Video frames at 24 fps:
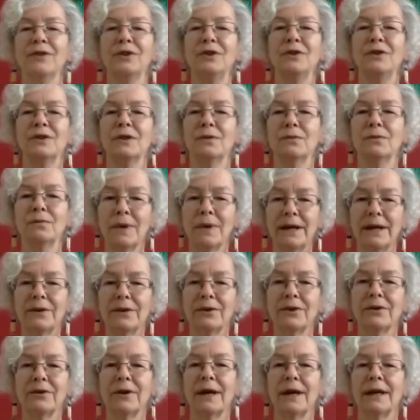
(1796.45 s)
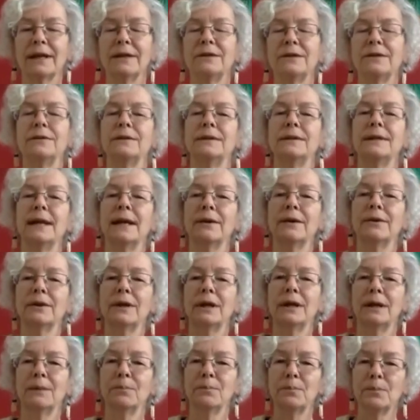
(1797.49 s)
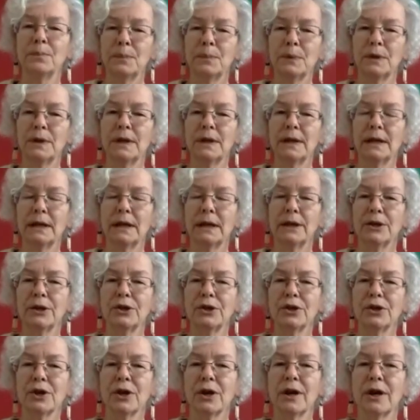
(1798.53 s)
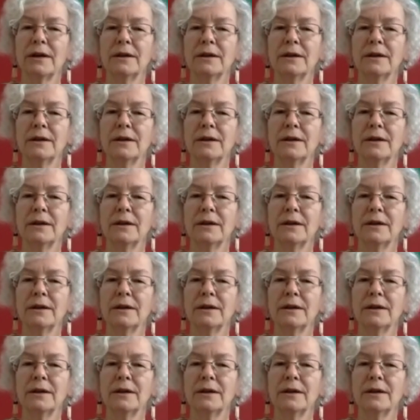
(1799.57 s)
used to write her gratitude down and put it in a jar.